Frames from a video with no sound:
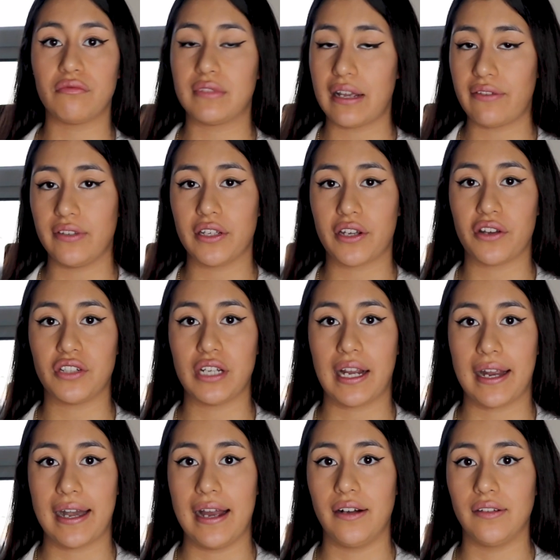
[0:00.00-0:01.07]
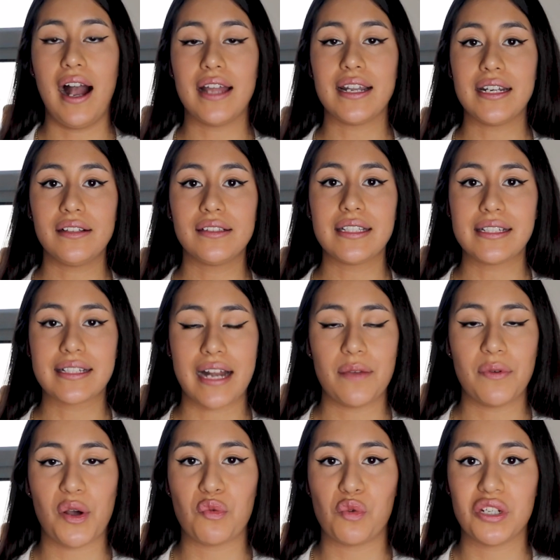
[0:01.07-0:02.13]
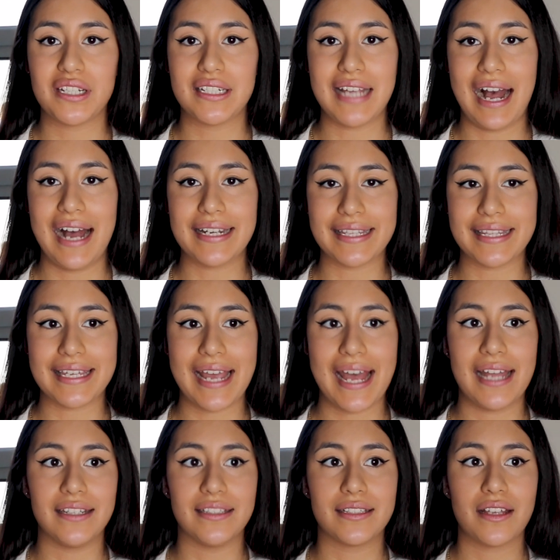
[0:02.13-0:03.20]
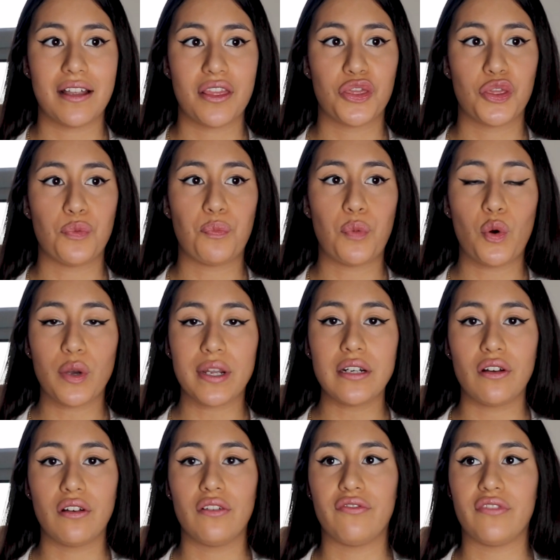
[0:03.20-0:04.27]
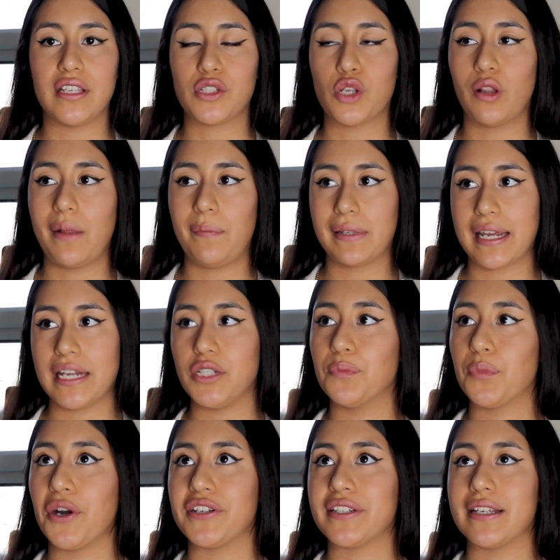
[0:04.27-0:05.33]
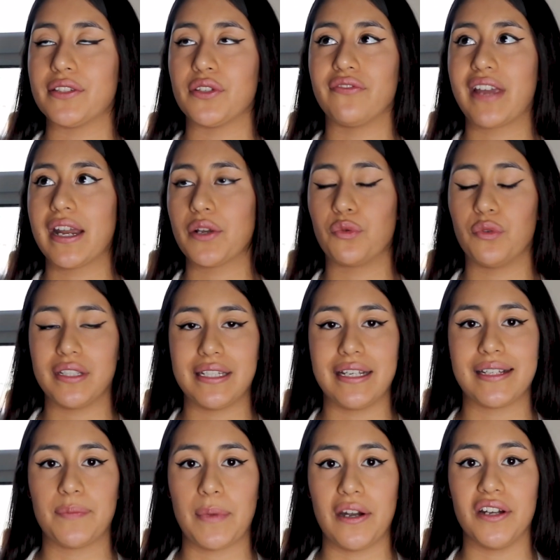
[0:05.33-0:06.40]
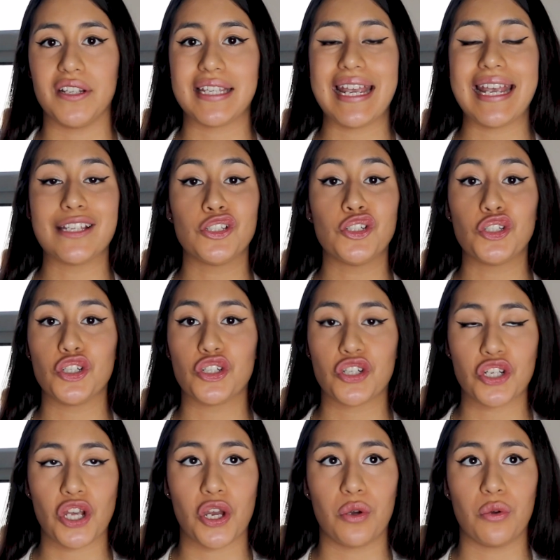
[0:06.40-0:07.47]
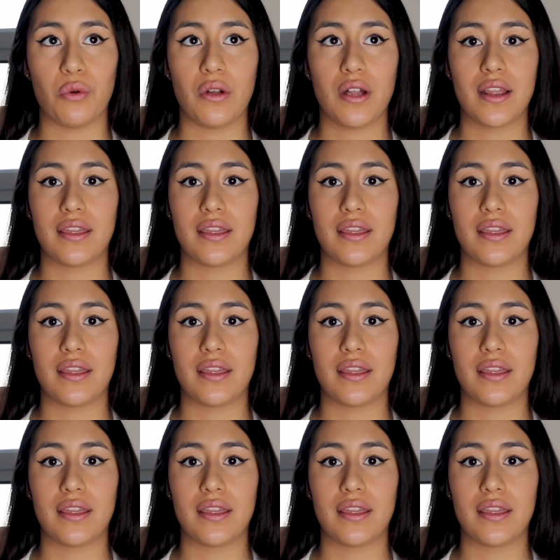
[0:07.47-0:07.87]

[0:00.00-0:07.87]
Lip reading: Definitely go check it out. And a little disclaimer I wanted to add at the end. The point of this whole application process of getting all this experience isn't to show